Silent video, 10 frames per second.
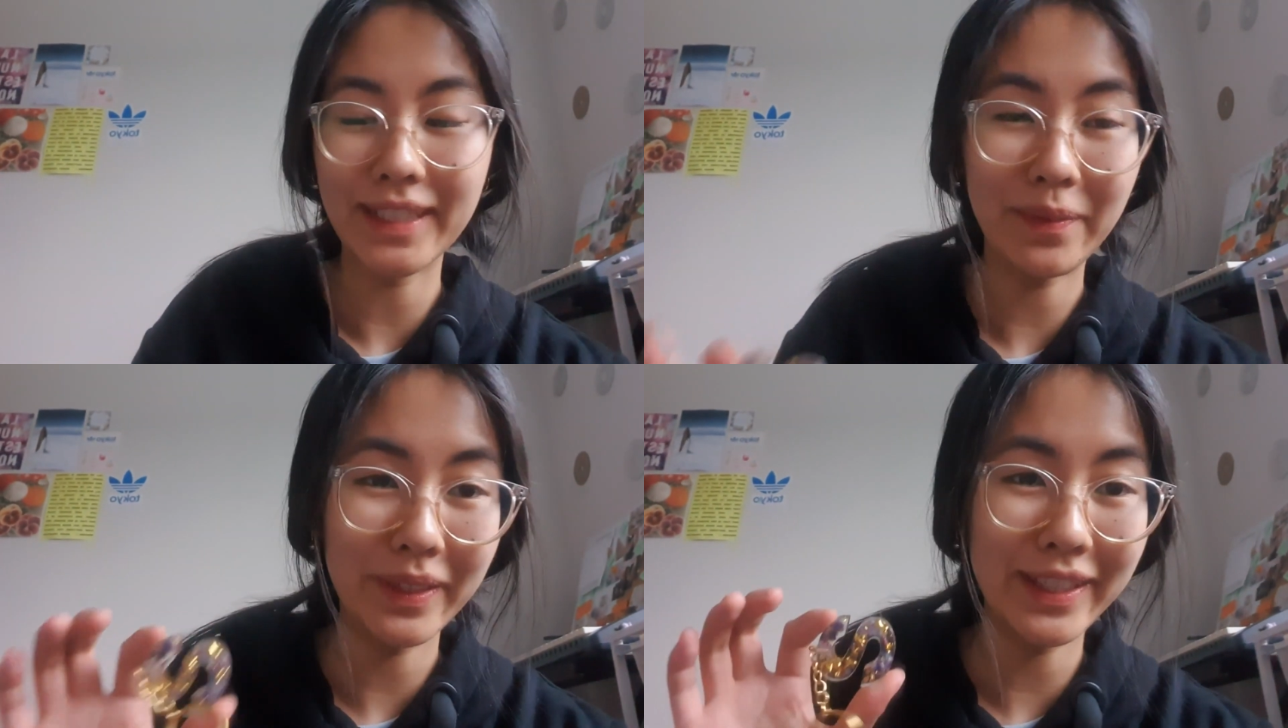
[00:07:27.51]

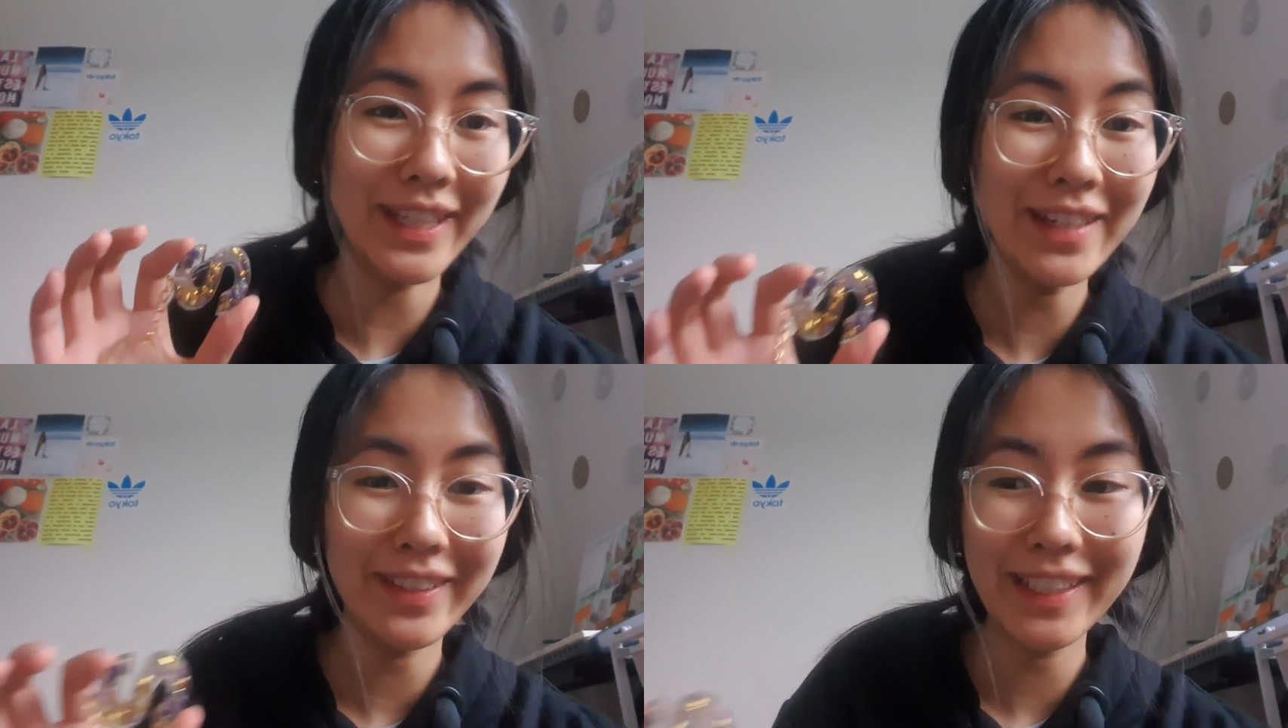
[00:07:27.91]
with the
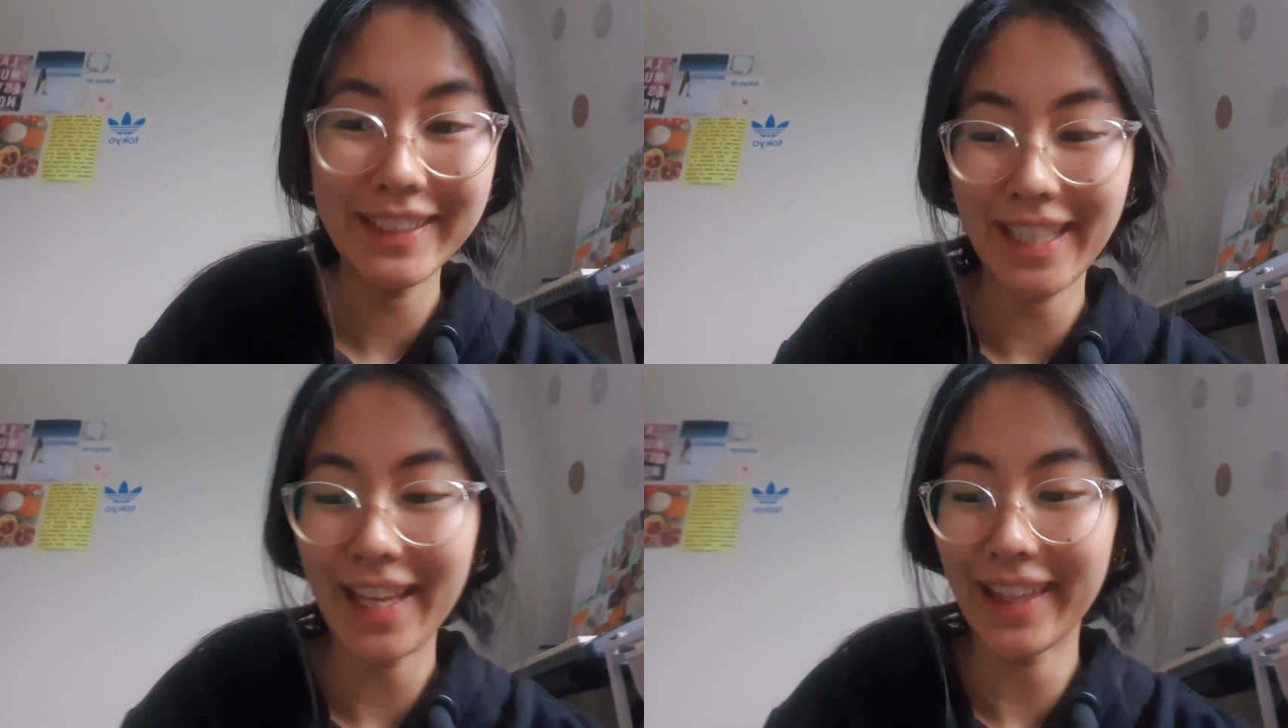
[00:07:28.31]
keyrings
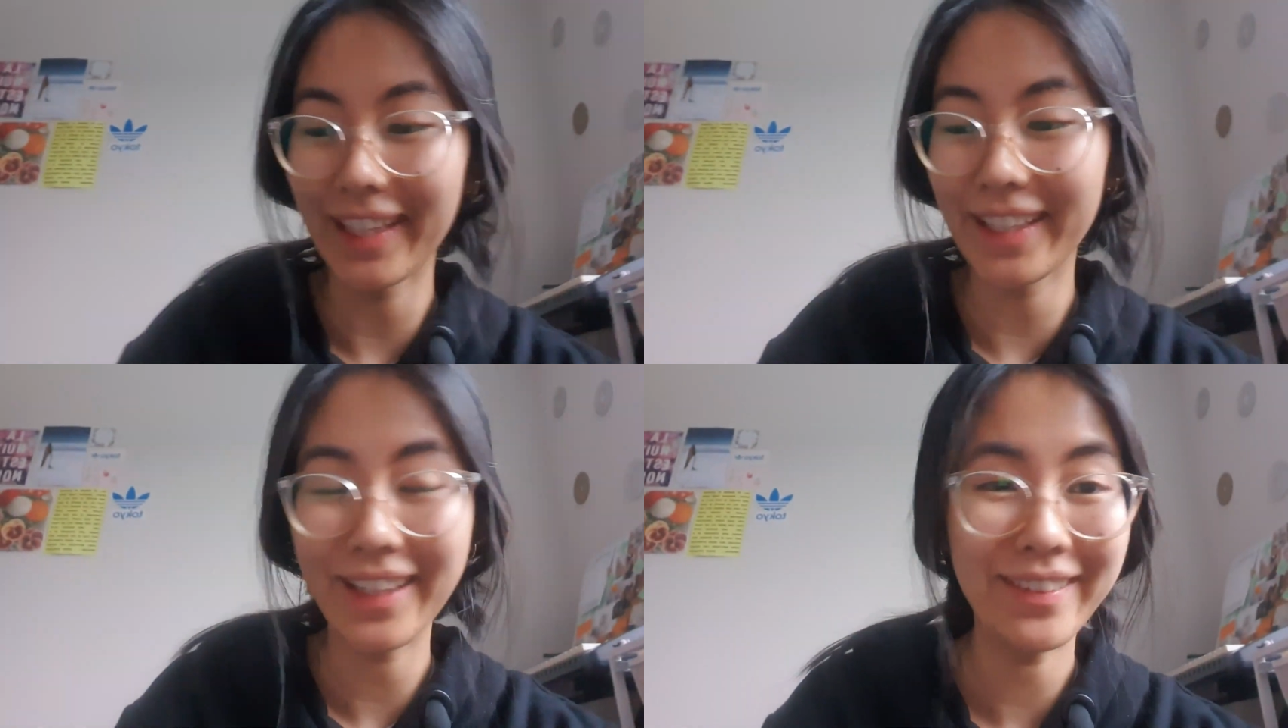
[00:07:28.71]
and
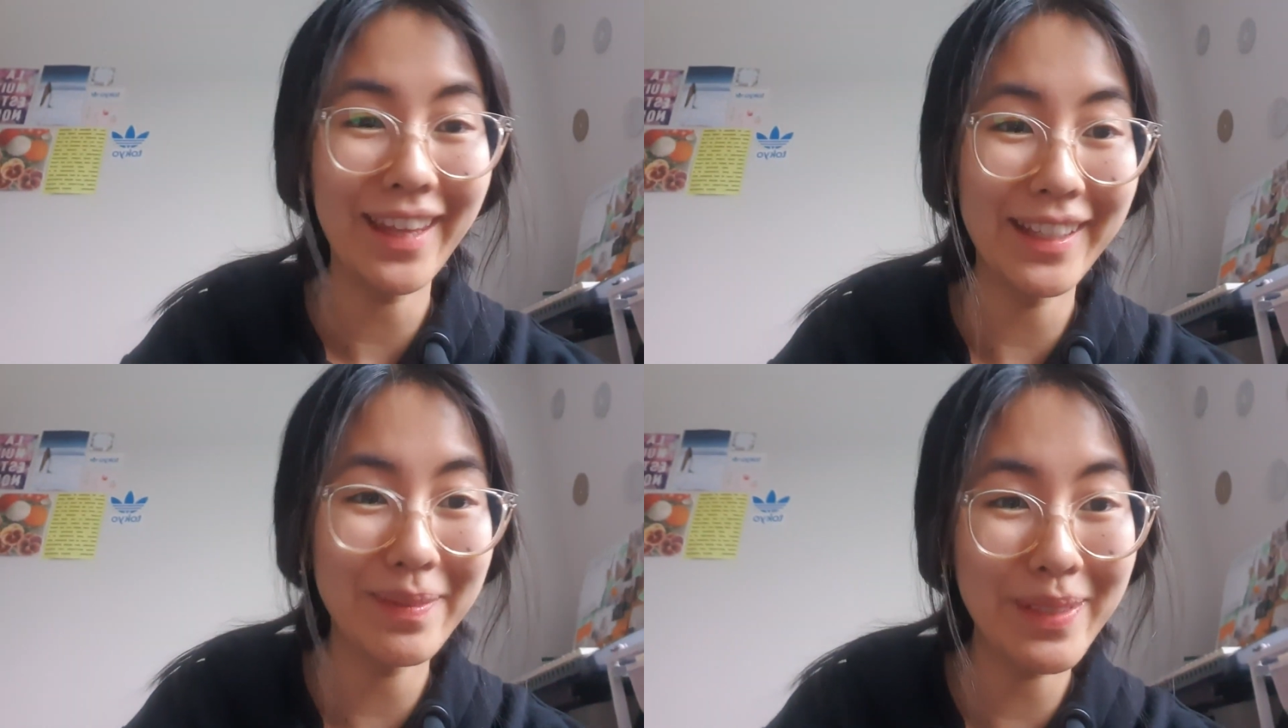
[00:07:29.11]
then they
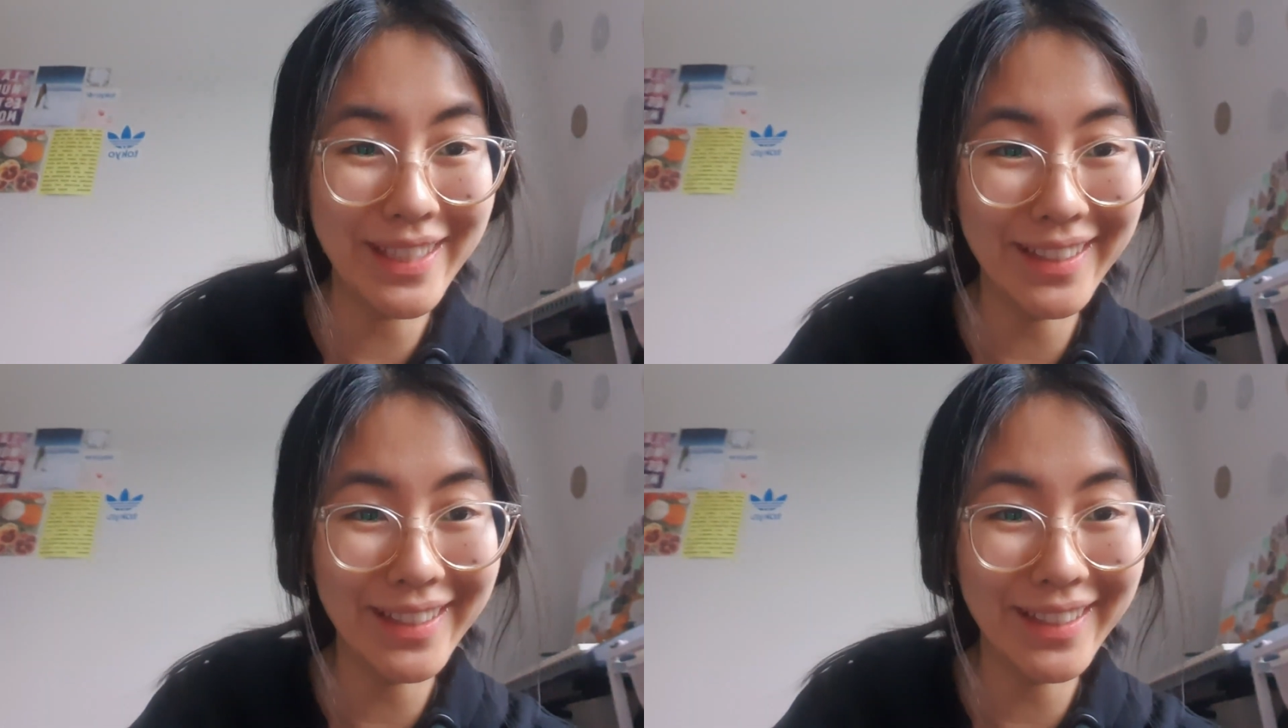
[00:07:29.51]
can be sent